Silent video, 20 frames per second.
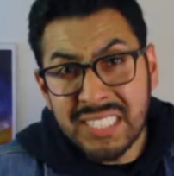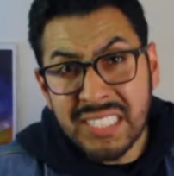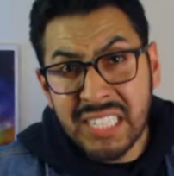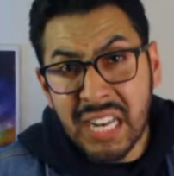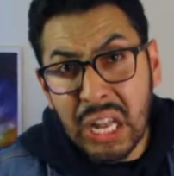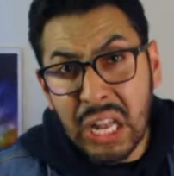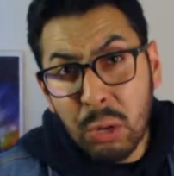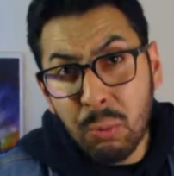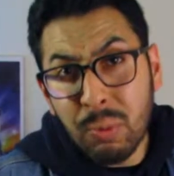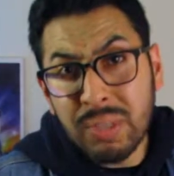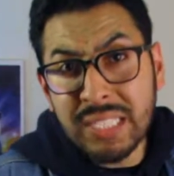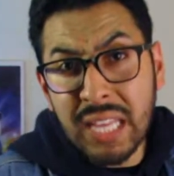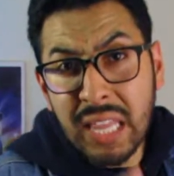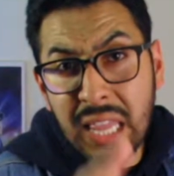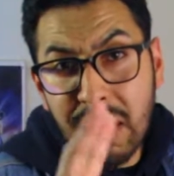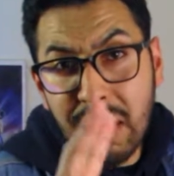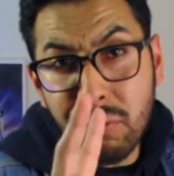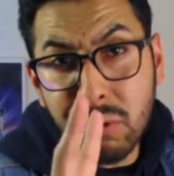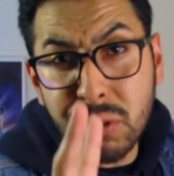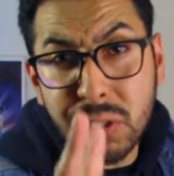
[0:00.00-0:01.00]
seller was a
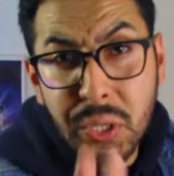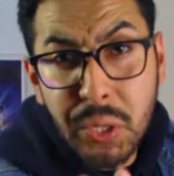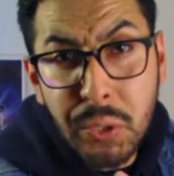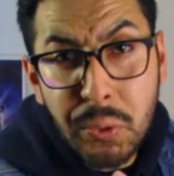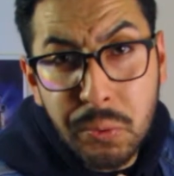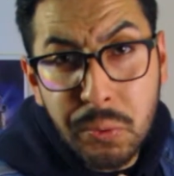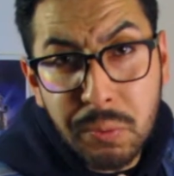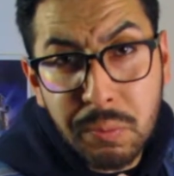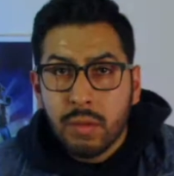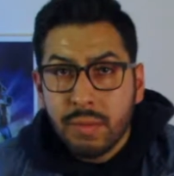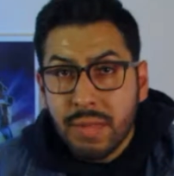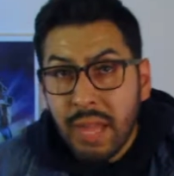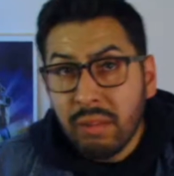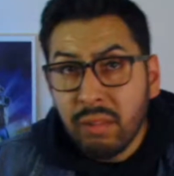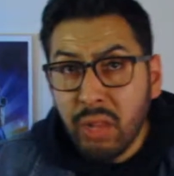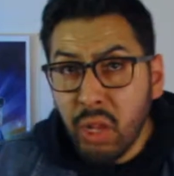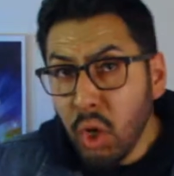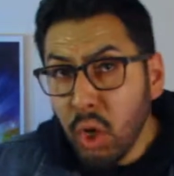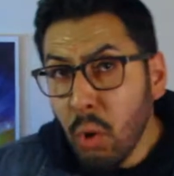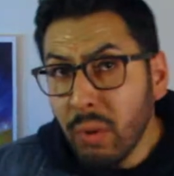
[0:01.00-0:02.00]
level 2. Now
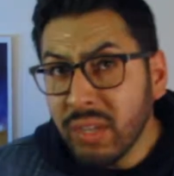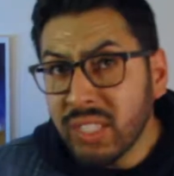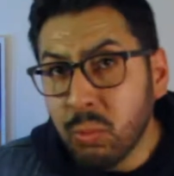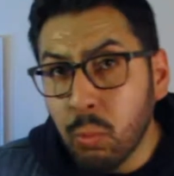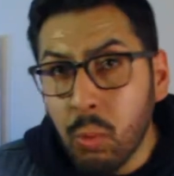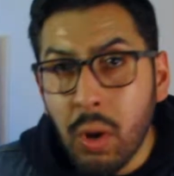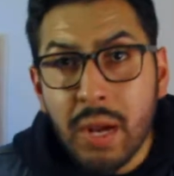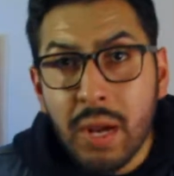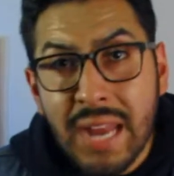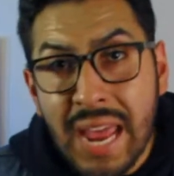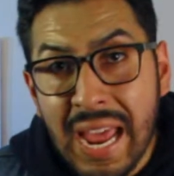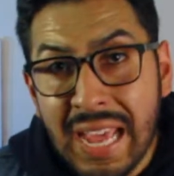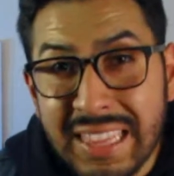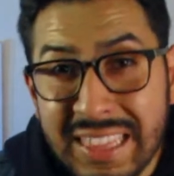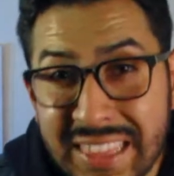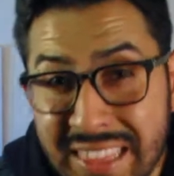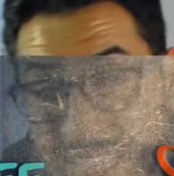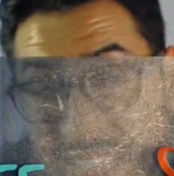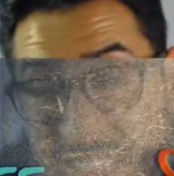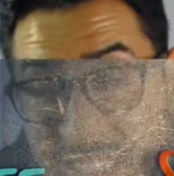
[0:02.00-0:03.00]
Logoist1
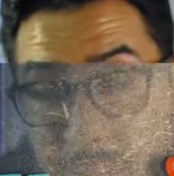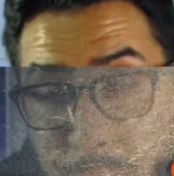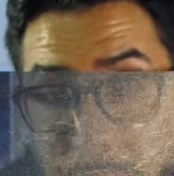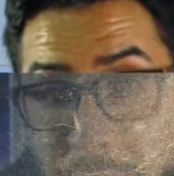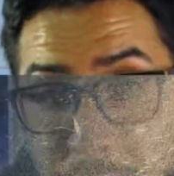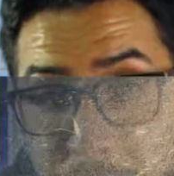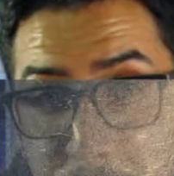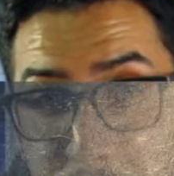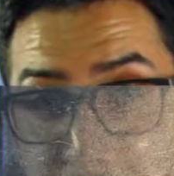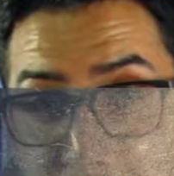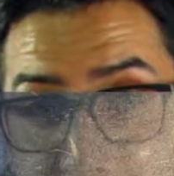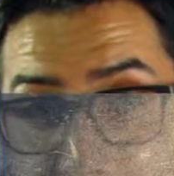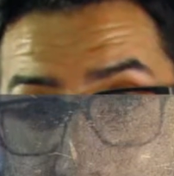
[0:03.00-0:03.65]
had these pictures